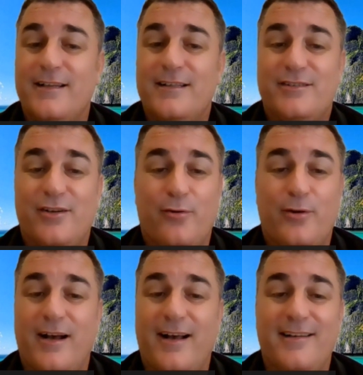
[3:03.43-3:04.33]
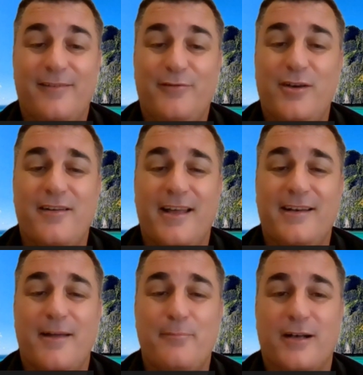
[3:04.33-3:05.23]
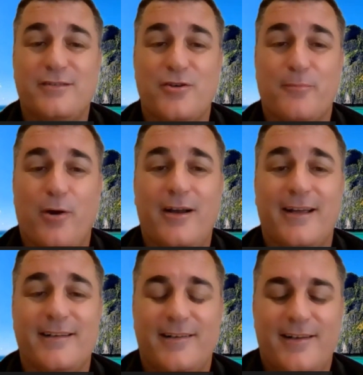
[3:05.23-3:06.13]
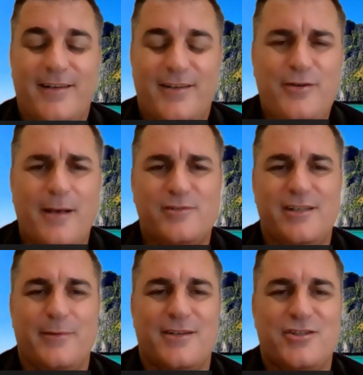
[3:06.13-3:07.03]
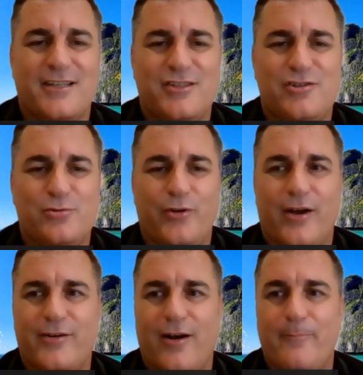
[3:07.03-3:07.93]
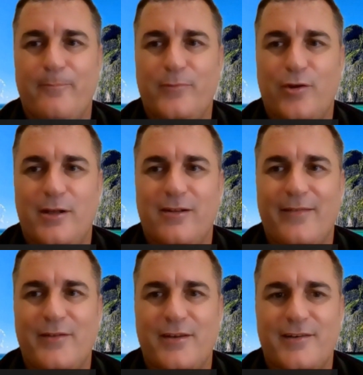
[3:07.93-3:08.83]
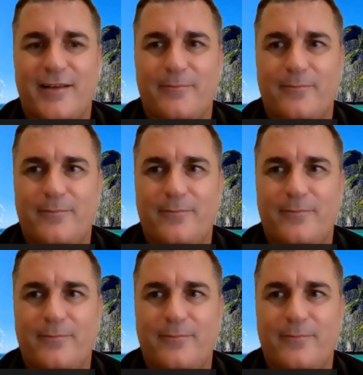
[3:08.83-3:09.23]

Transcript: So if you got $99 in your pocket, you come see me at jesseshule.com. You'll be glad that you did.